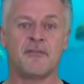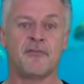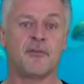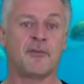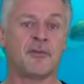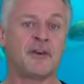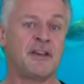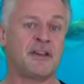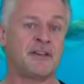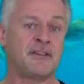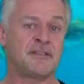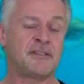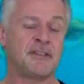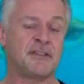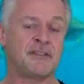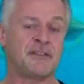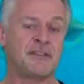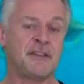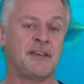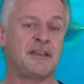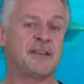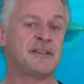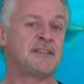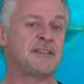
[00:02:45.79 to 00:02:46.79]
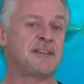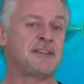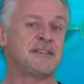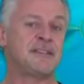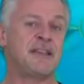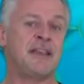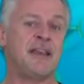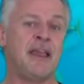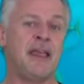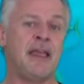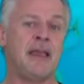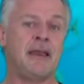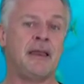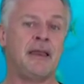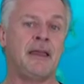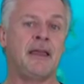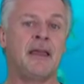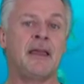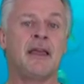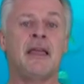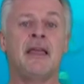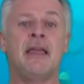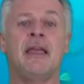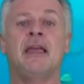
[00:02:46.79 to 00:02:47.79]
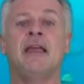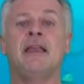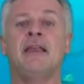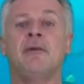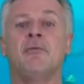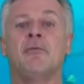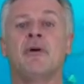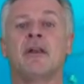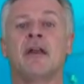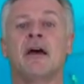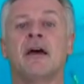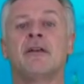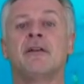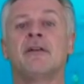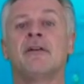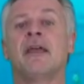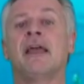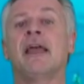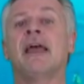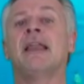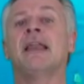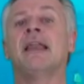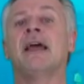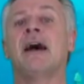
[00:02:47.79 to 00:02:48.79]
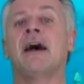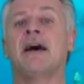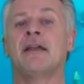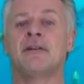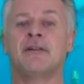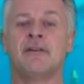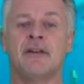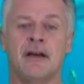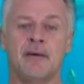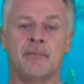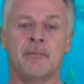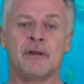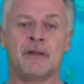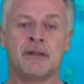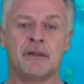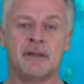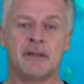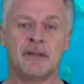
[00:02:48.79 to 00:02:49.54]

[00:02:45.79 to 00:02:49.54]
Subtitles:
40 to 60, 60 to 80, 80, 100, and 100 up.